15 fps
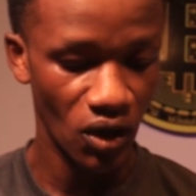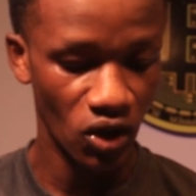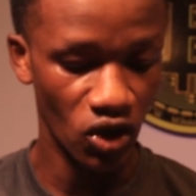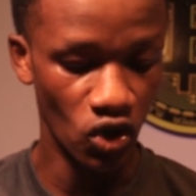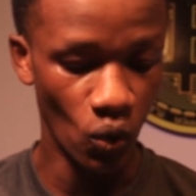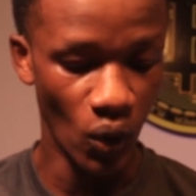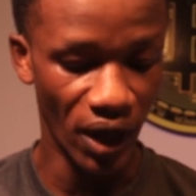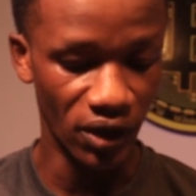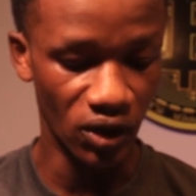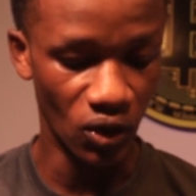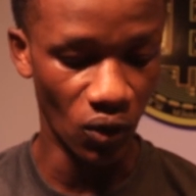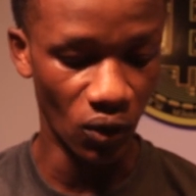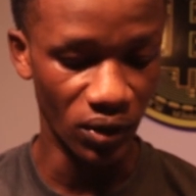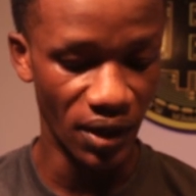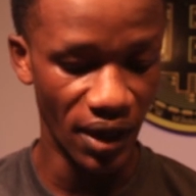you are
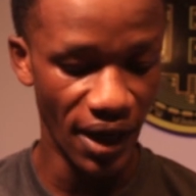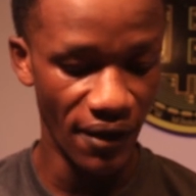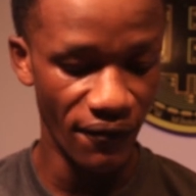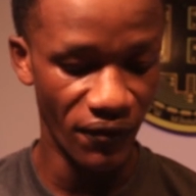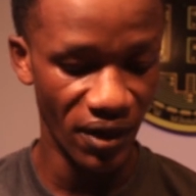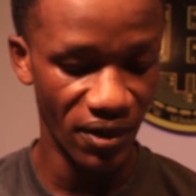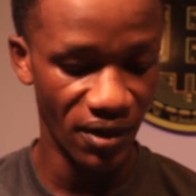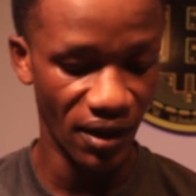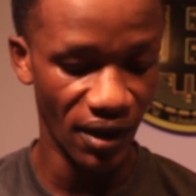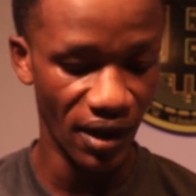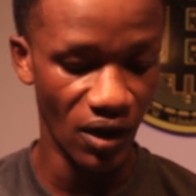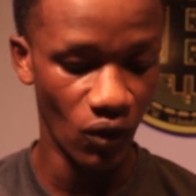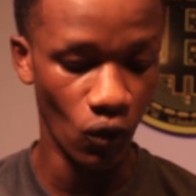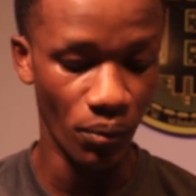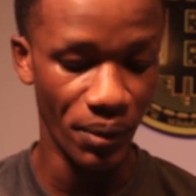done, everything
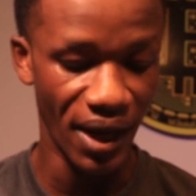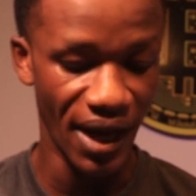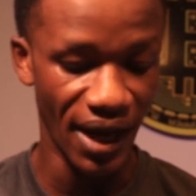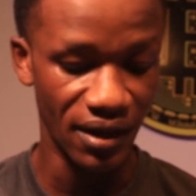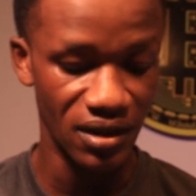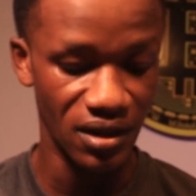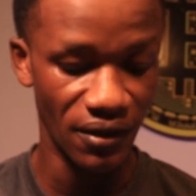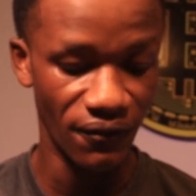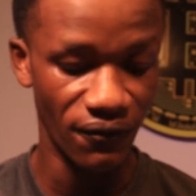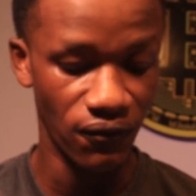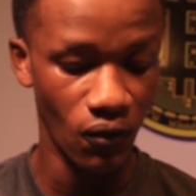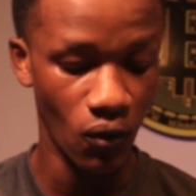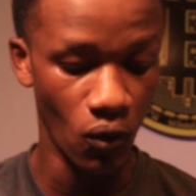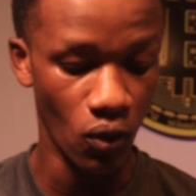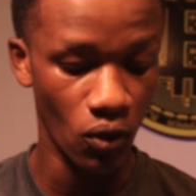here will be active
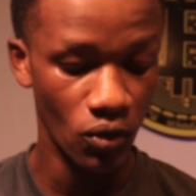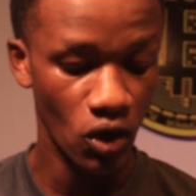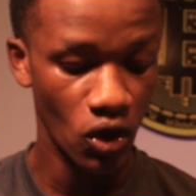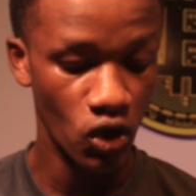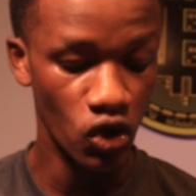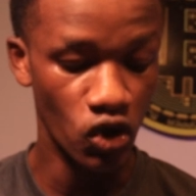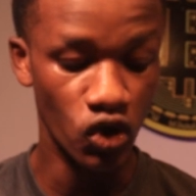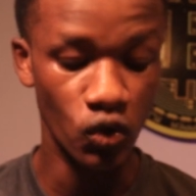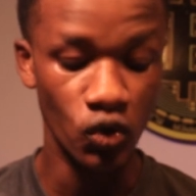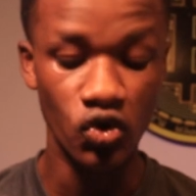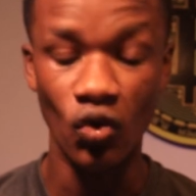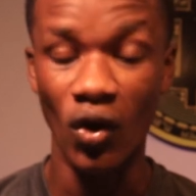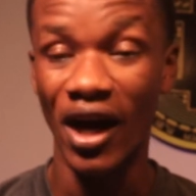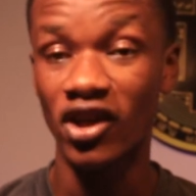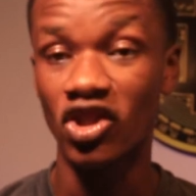for you
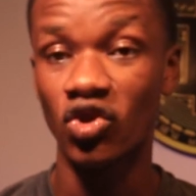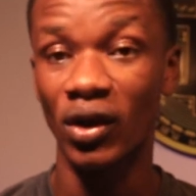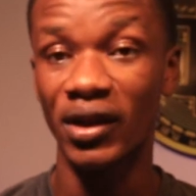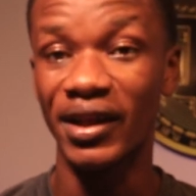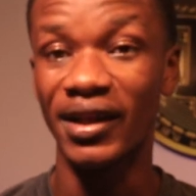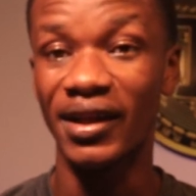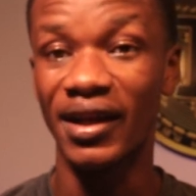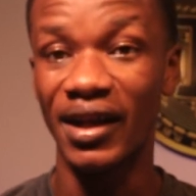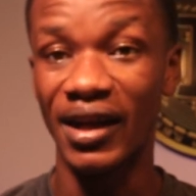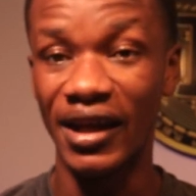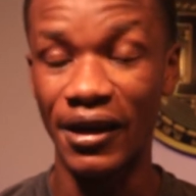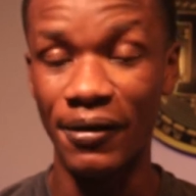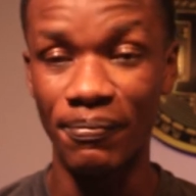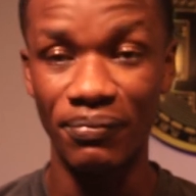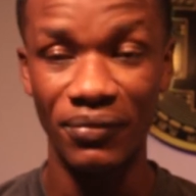to actually
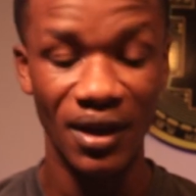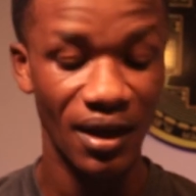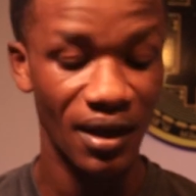claim